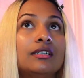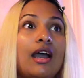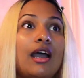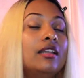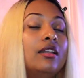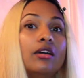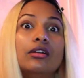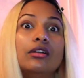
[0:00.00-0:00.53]
I
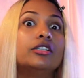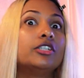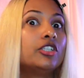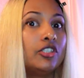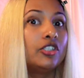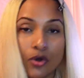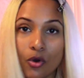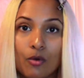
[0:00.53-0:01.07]
learned
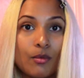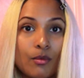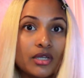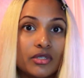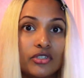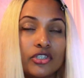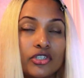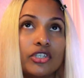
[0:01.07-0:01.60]
so
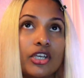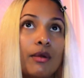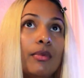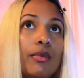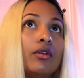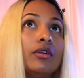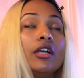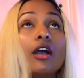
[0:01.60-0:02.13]
much
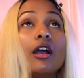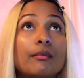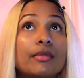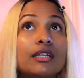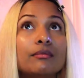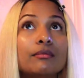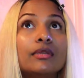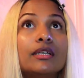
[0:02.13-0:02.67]
about
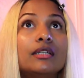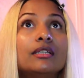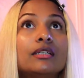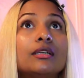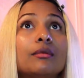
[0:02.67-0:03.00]
commitment,